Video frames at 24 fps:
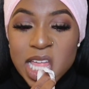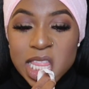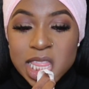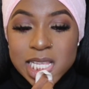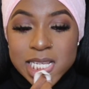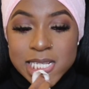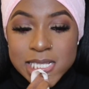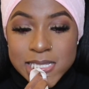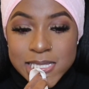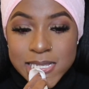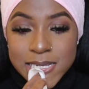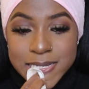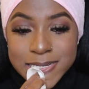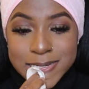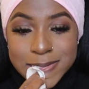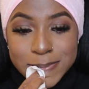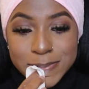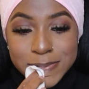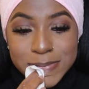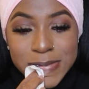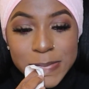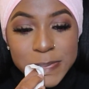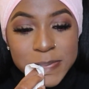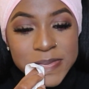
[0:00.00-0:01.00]
the
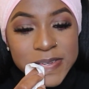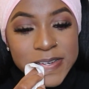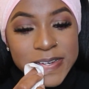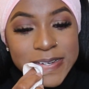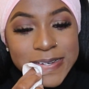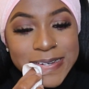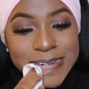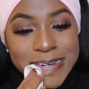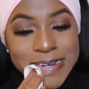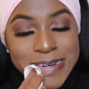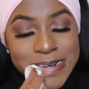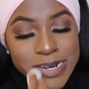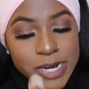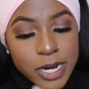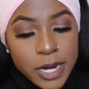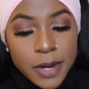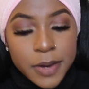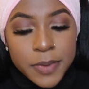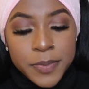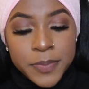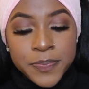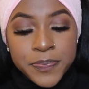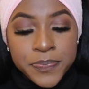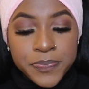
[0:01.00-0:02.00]
same lip liner
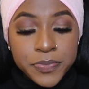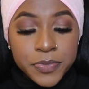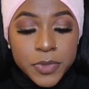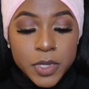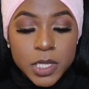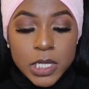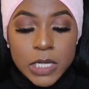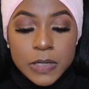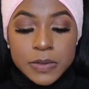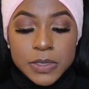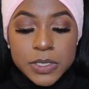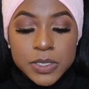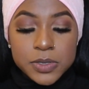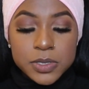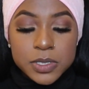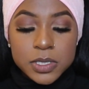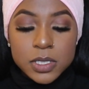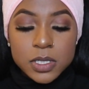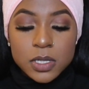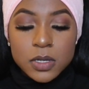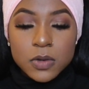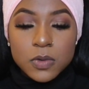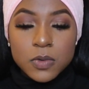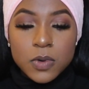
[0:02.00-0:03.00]
that we used
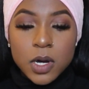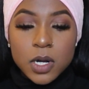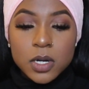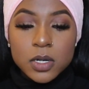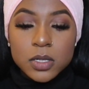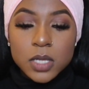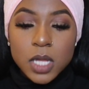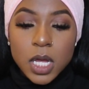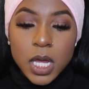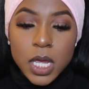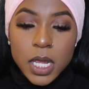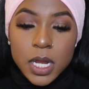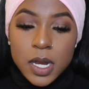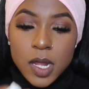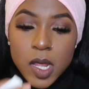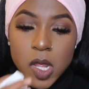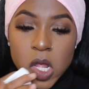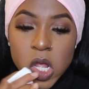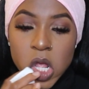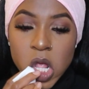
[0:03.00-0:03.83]
in the waterline,